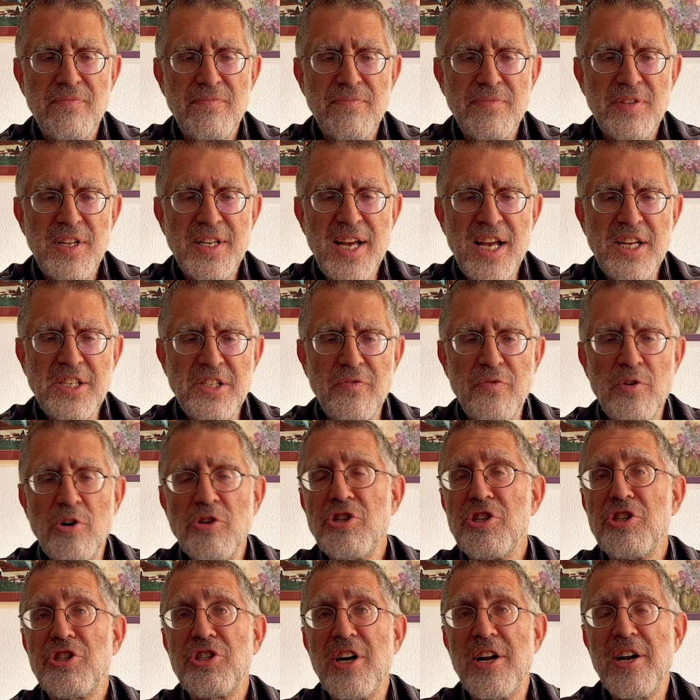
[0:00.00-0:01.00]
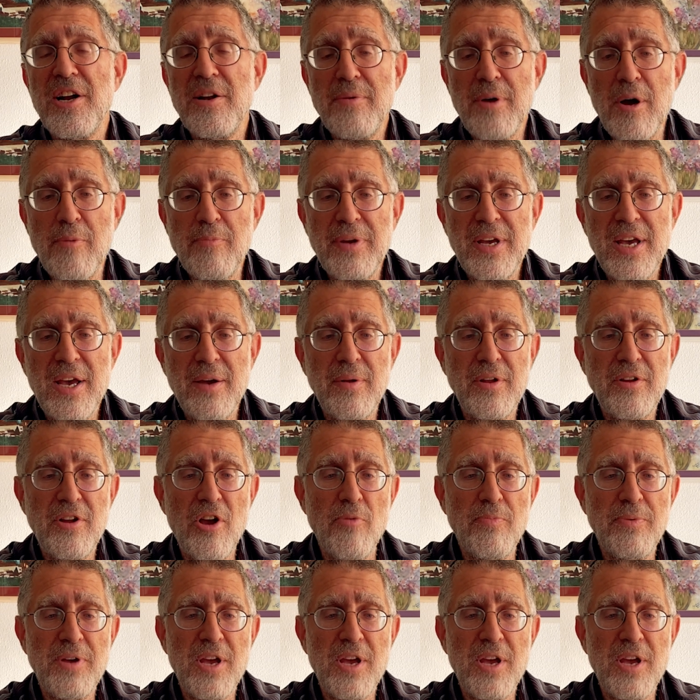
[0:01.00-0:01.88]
Rosh Hashanah and Yom